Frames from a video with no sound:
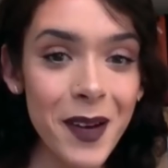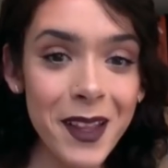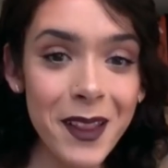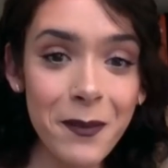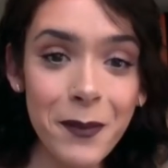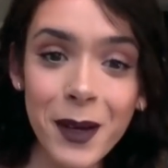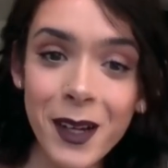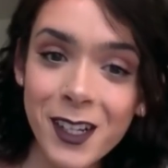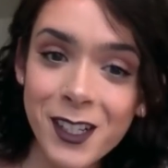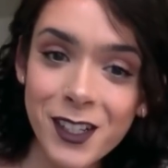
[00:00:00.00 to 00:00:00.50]
by the
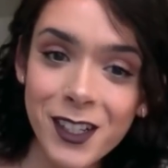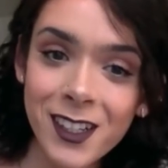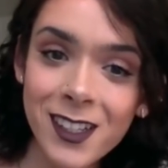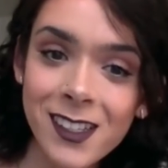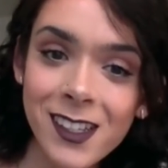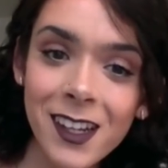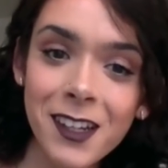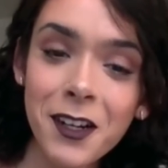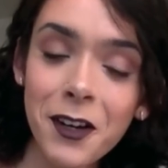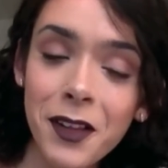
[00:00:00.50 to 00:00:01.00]

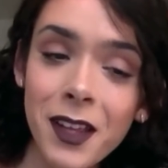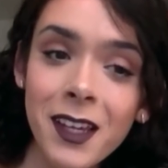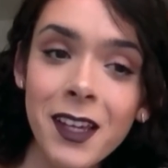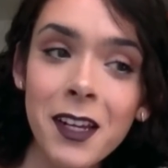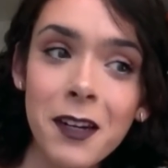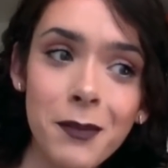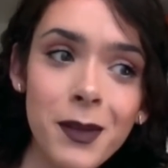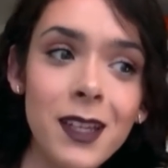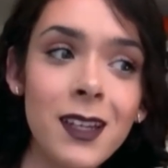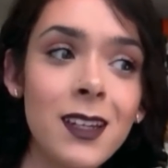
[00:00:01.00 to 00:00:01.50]
pictures. I know they
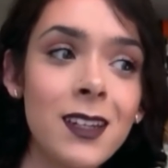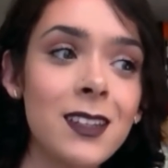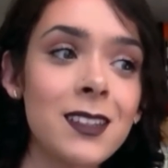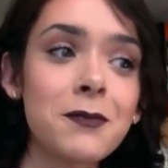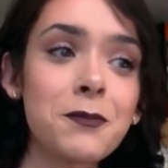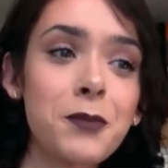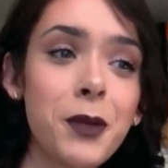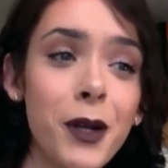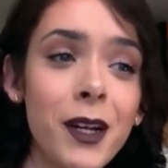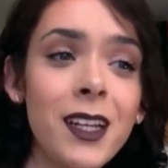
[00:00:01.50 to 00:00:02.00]
can be
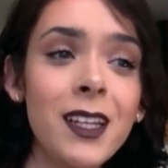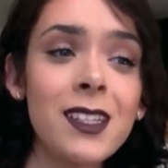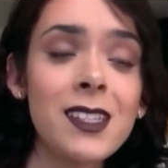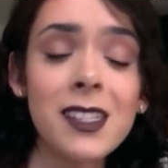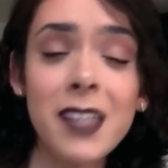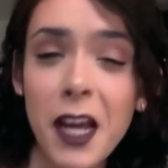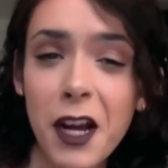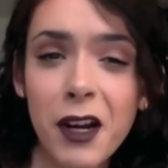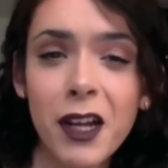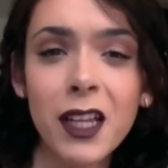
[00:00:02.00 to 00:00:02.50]
pretty
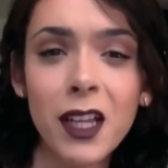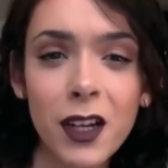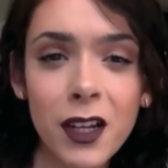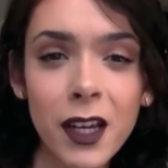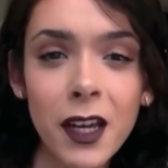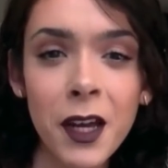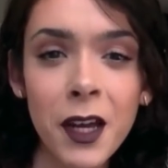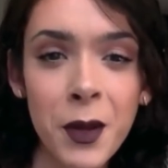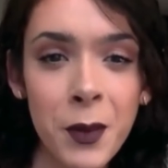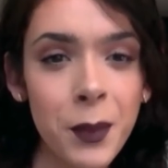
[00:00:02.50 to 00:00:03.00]
scary
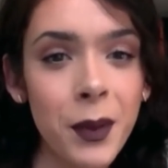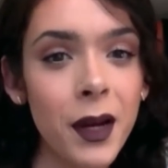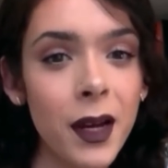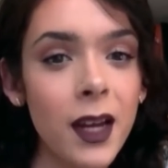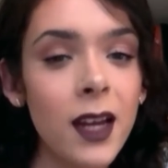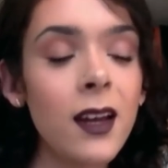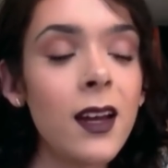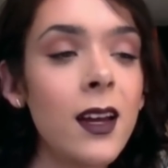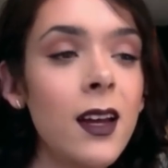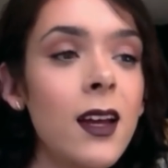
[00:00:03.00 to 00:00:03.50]
looking,
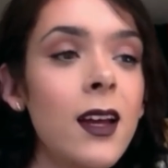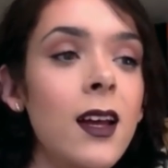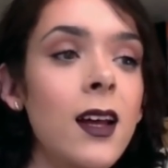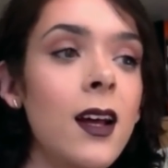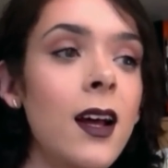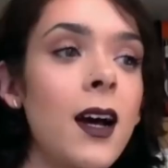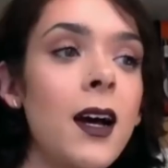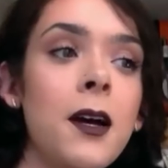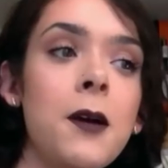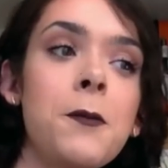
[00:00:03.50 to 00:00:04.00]
but
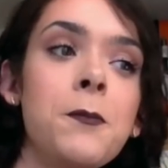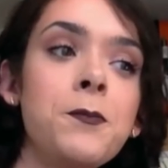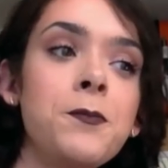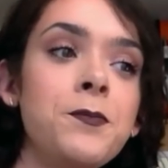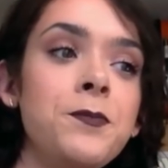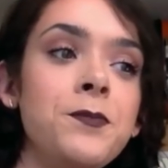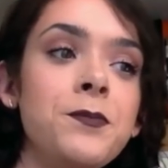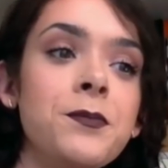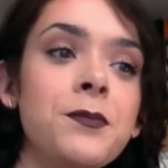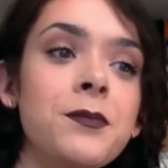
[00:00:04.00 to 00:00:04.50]

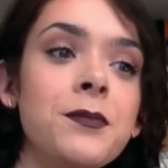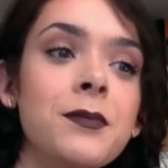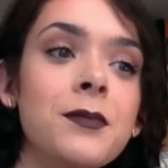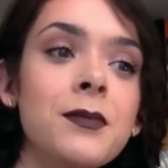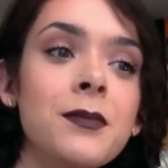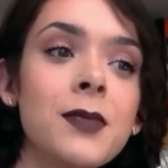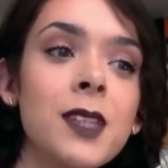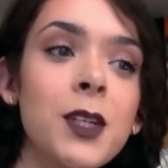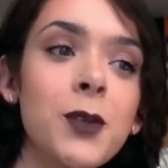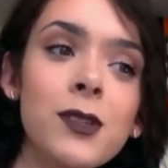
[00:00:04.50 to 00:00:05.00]
um,
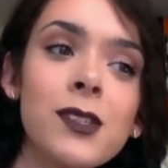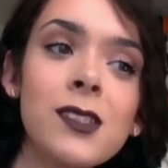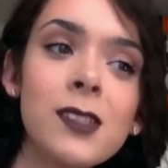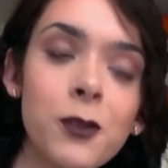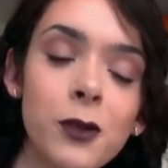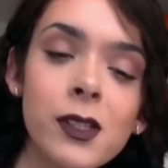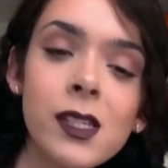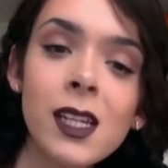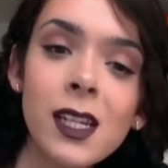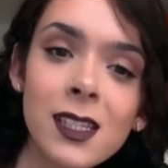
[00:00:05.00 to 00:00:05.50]
it was
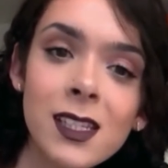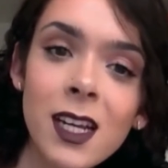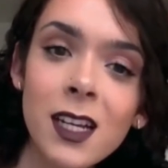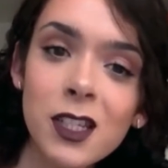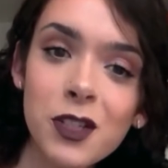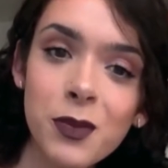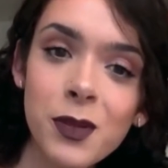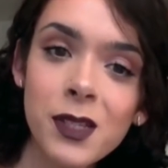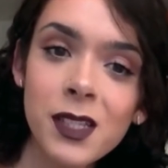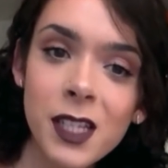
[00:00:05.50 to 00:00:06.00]
it was an
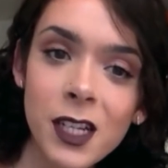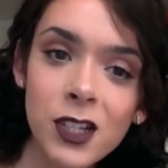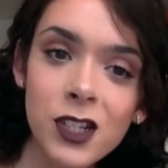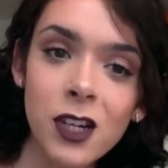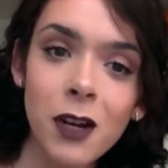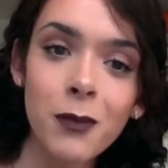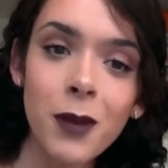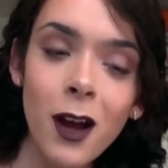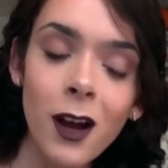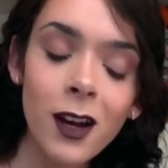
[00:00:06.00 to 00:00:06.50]
intense
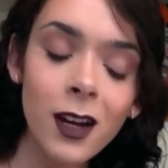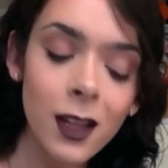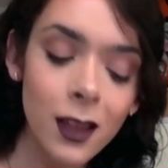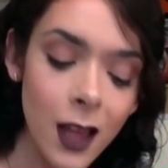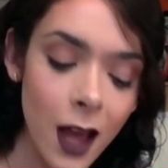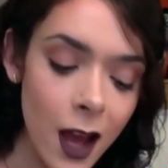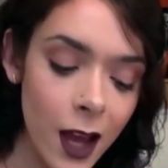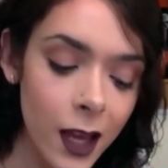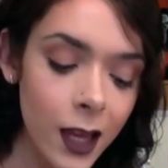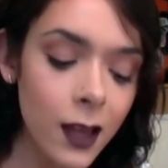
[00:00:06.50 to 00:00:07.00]
procedure. I'm not gonna
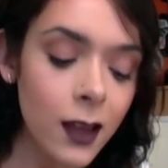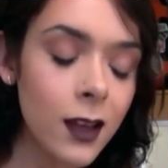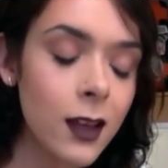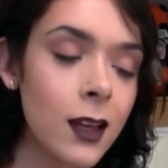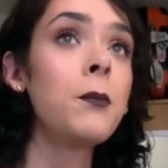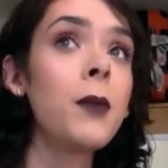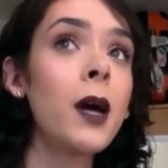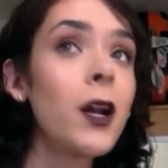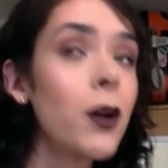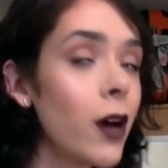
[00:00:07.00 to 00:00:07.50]
lie.
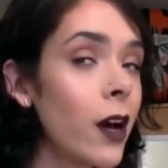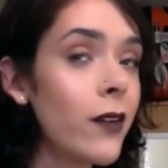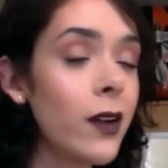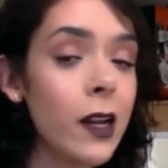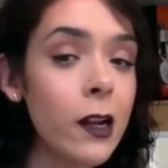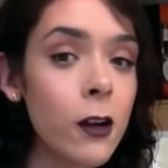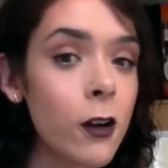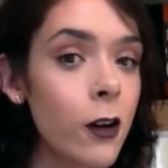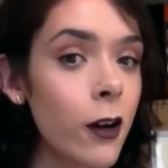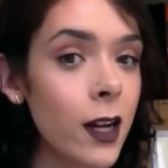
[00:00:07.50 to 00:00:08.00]
I don't have
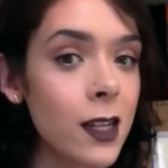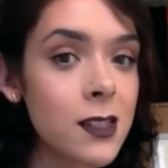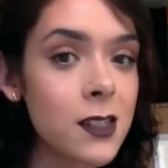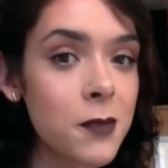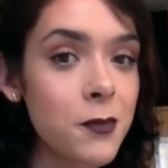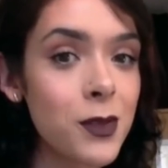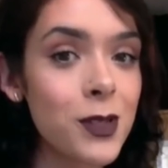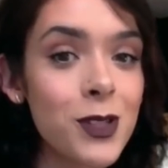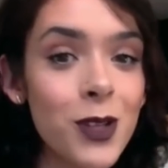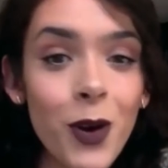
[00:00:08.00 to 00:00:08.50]
any regrets.
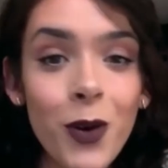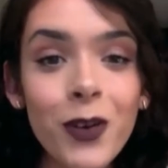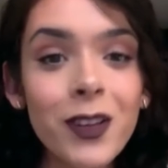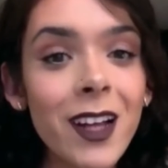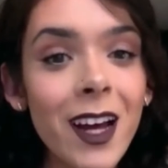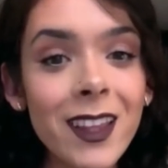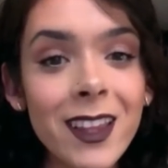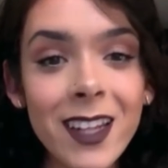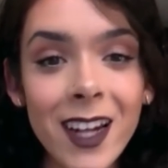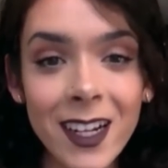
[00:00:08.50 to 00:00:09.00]
I'm so
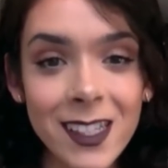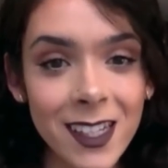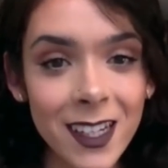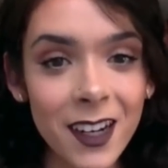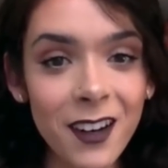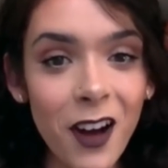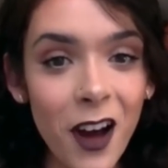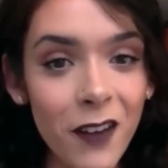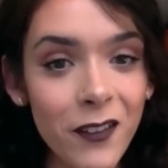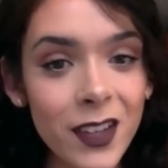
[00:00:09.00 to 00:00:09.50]
glad that I did
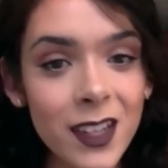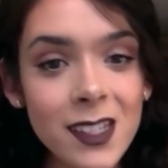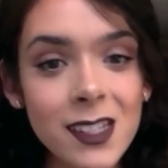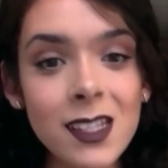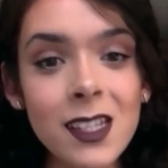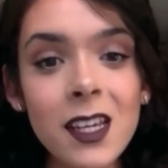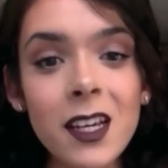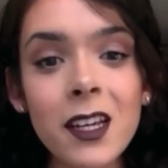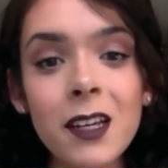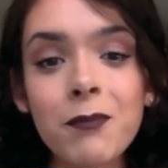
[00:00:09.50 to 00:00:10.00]
it.
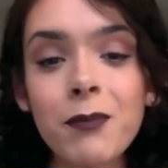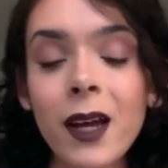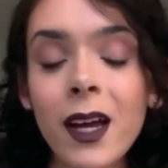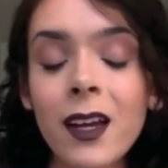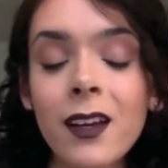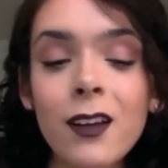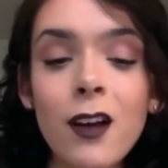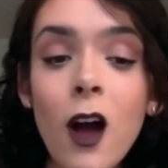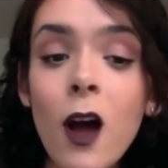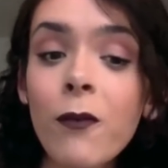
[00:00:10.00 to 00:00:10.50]
Obviously,
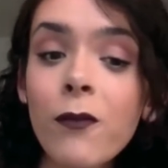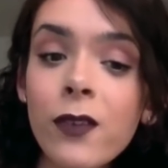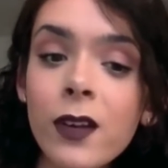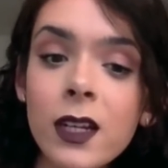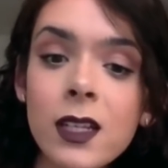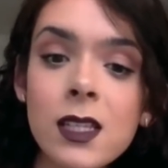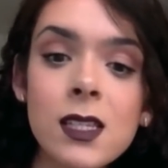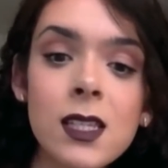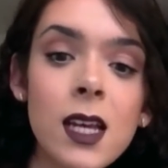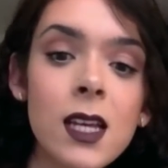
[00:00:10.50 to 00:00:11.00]
my
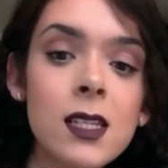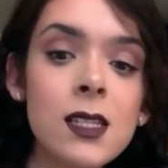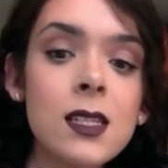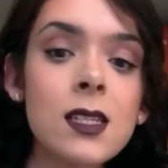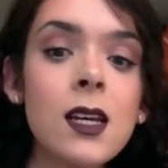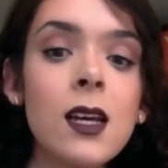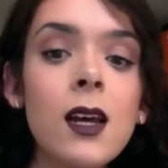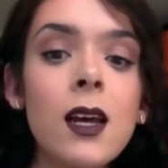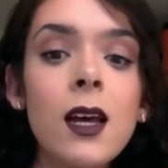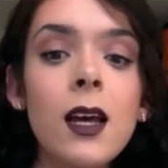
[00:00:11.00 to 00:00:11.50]
confidence has